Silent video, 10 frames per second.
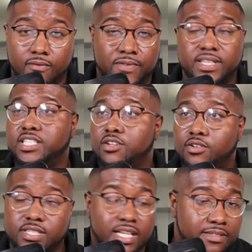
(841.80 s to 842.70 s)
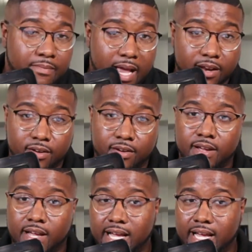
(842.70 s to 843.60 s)
50 shows, it doesn't matter,
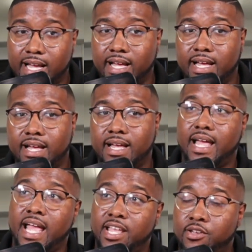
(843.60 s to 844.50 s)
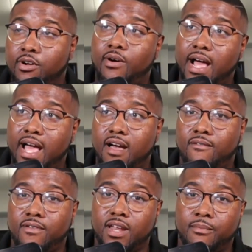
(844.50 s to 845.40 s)
and you don't
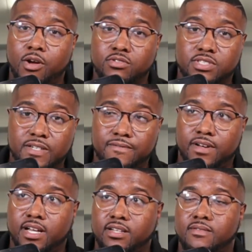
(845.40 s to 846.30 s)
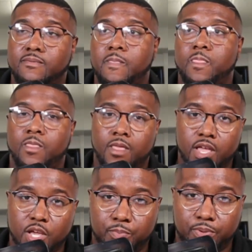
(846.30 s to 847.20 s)
have an emergency fund,
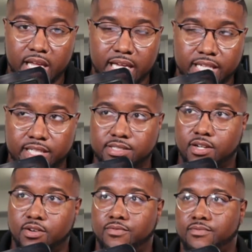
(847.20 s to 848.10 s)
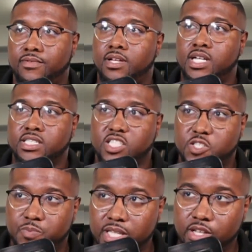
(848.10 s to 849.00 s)
you're playing yourself.
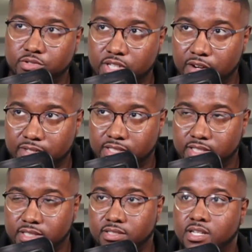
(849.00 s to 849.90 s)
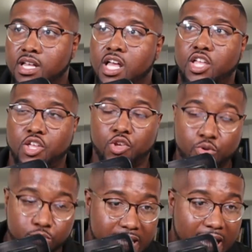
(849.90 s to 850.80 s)
Suspend those services,
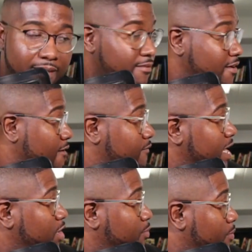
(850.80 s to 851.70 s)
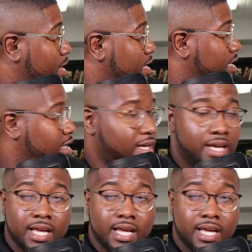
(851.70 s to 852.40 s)
use that available money,